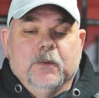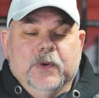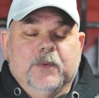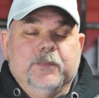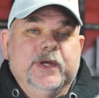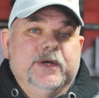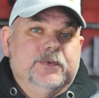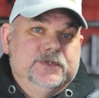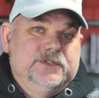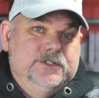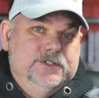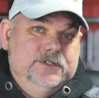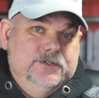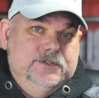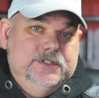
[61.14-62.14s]
what we were
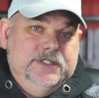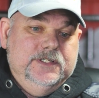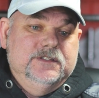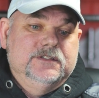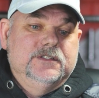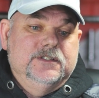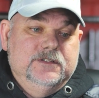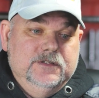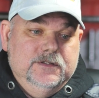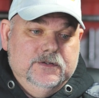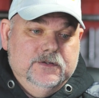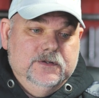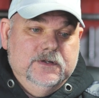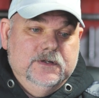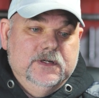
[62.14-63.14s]
choosing to
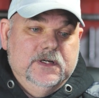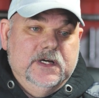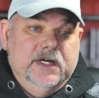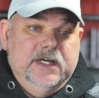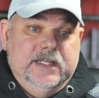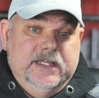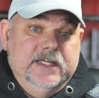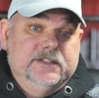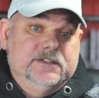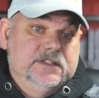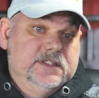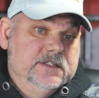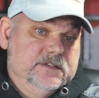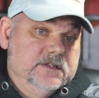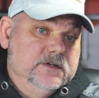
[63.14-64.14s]
do
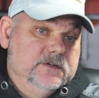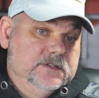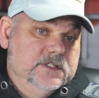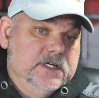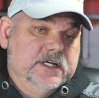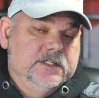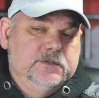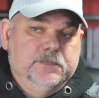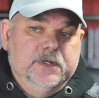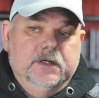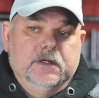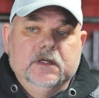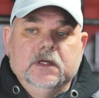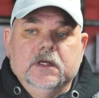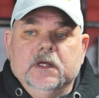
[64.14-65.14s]
against his own
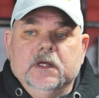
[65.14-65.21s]
judgment,